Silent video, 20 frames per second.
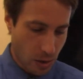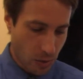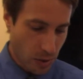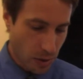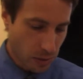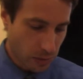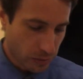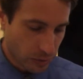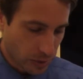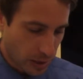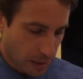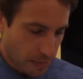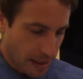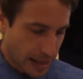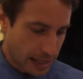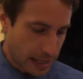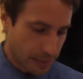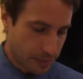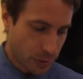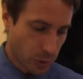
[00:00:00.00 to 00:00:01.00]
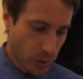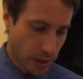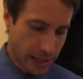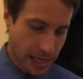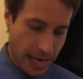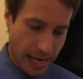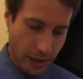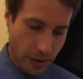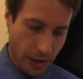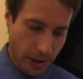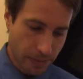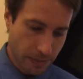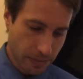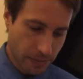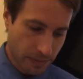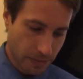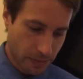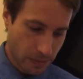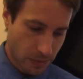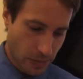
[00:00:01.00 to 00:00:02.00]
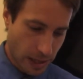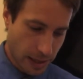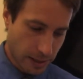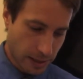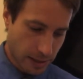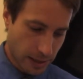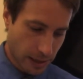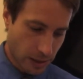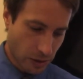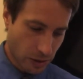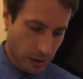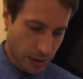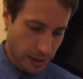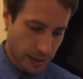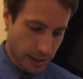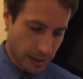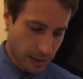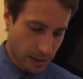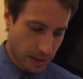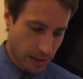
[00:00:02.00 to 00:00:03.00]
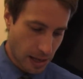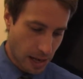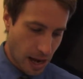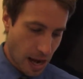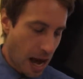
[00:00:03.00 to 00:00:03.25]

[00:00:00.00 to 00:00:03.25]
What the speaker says: Well, come back up to our diagram, right? Take a look at this.